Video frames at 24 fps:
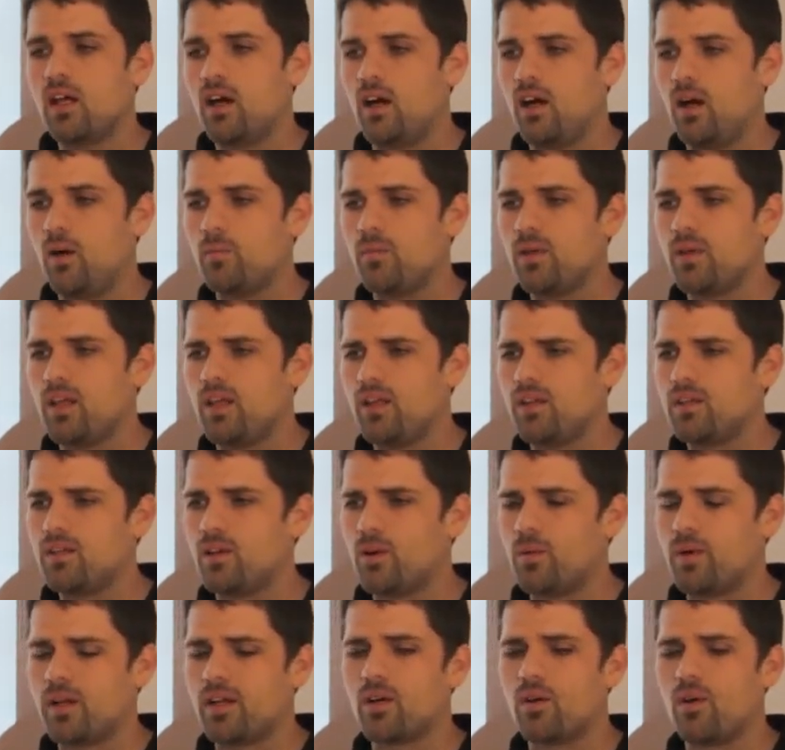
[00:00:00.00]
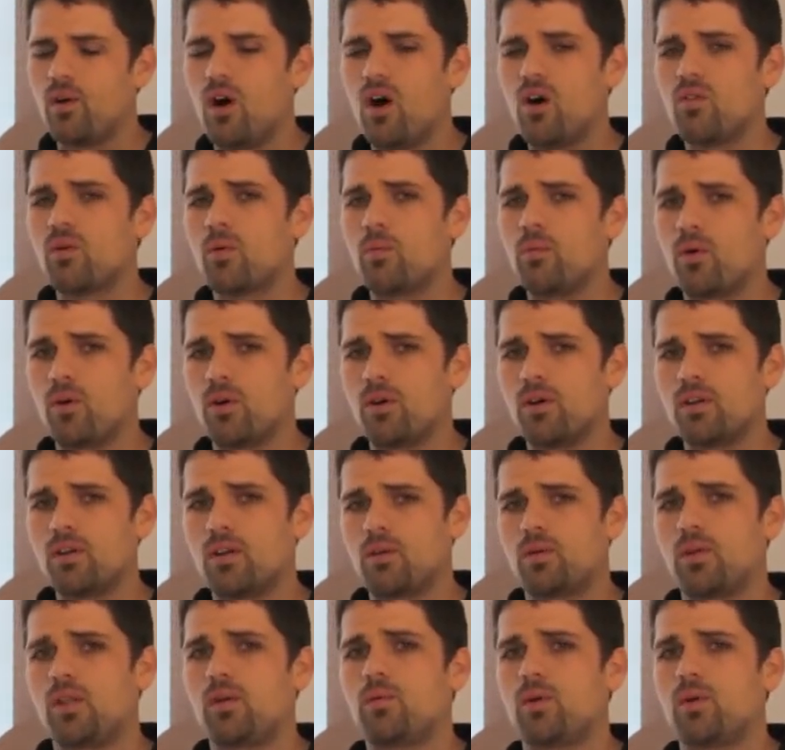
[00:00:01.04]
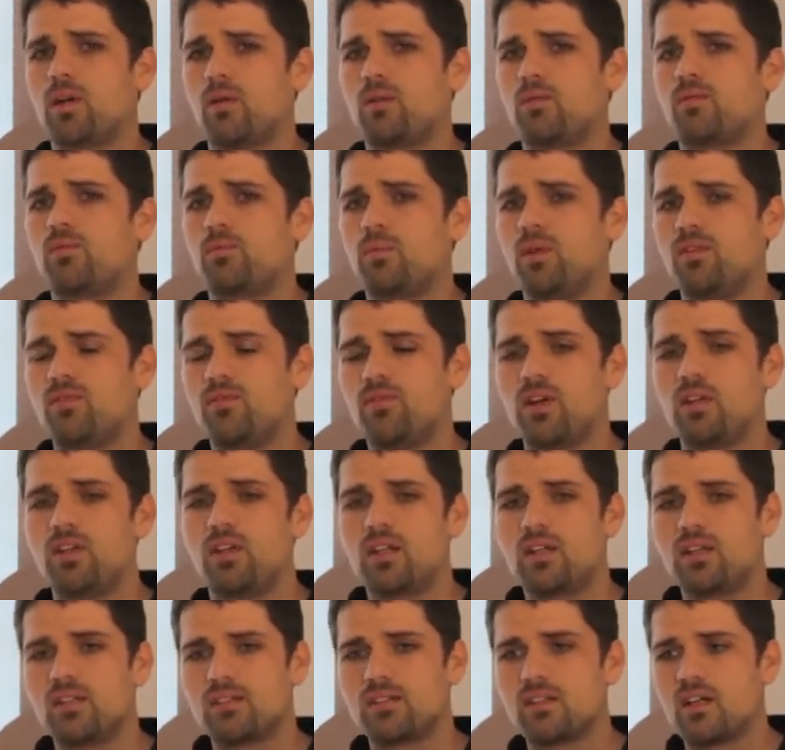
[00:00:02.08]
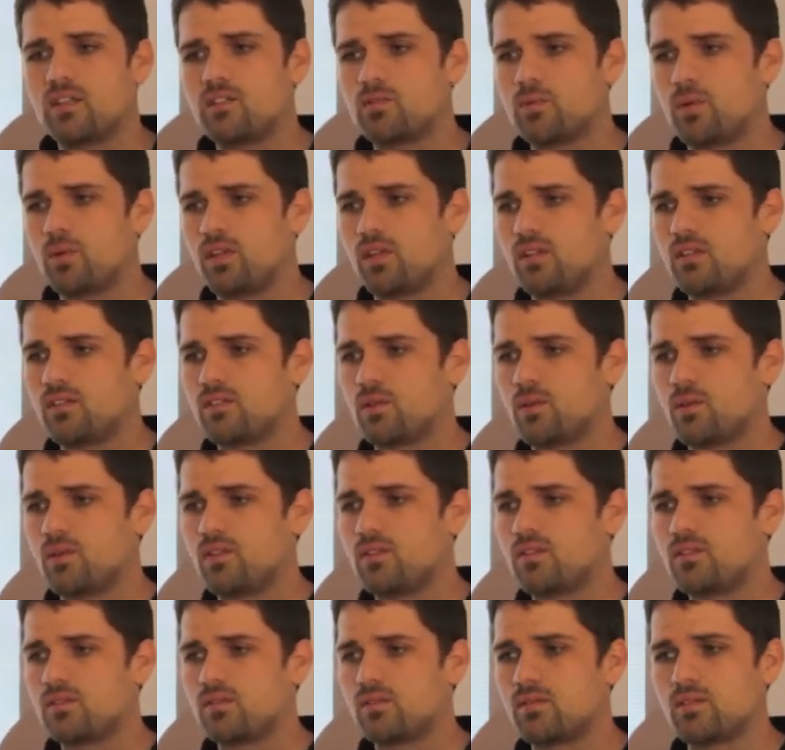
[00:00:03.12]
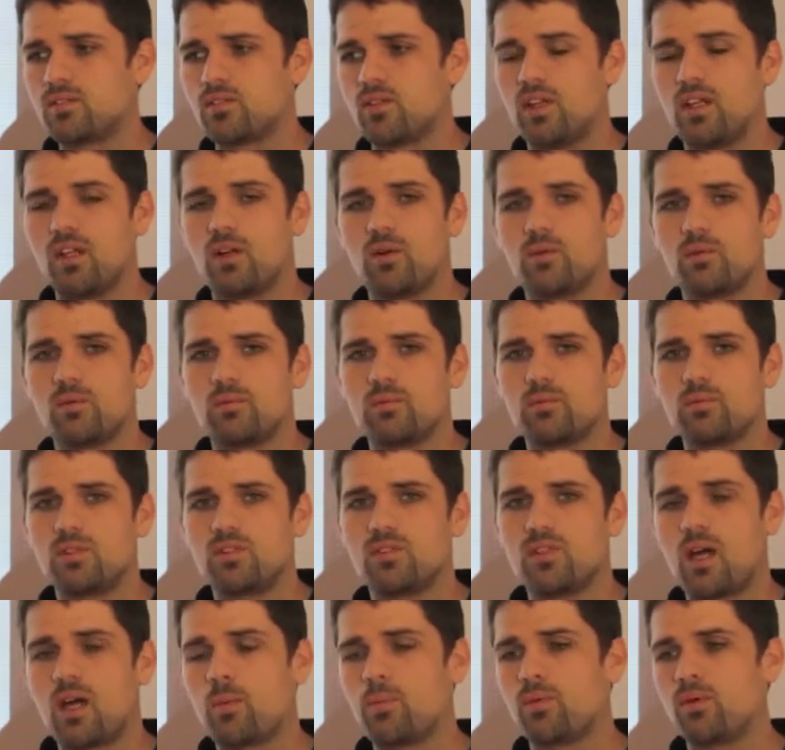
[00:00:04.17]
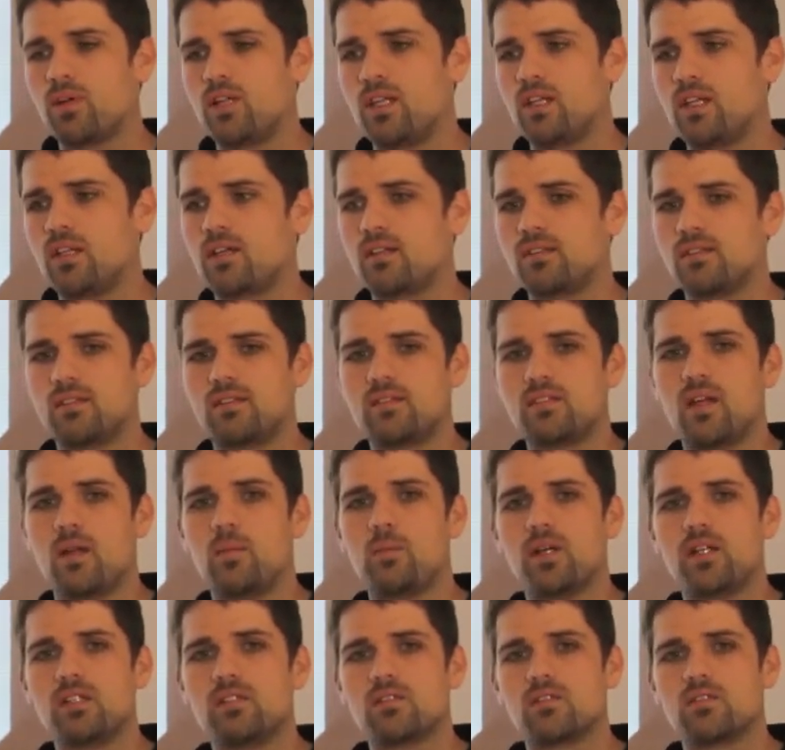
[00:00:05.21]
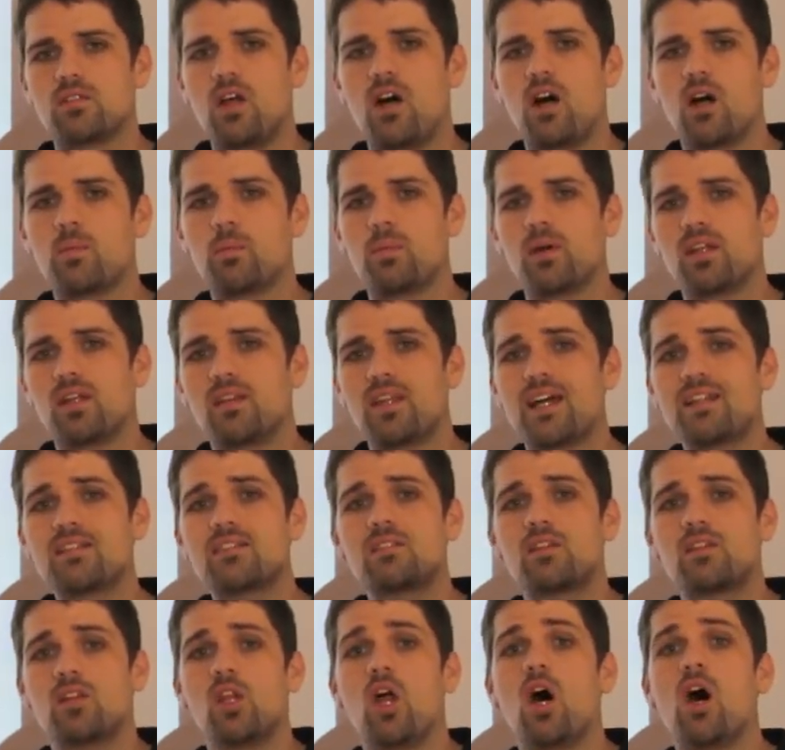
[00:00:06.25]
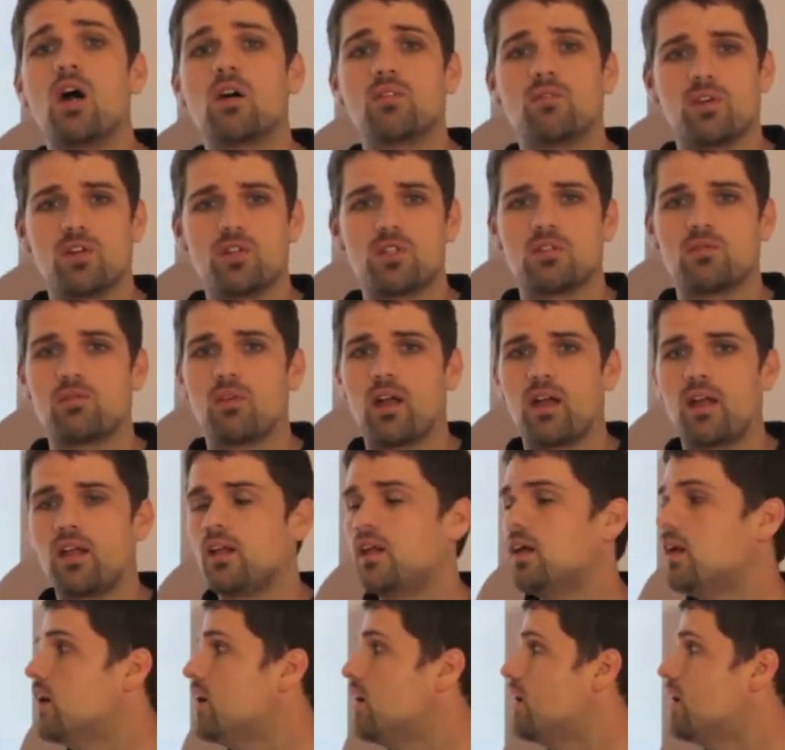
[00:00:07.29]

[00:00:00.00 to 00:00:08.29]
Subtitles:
You don't want to go overboard. You want to be fairly concise with it, so they don't stop reading because it's 10 pages long. But that's the long version, right?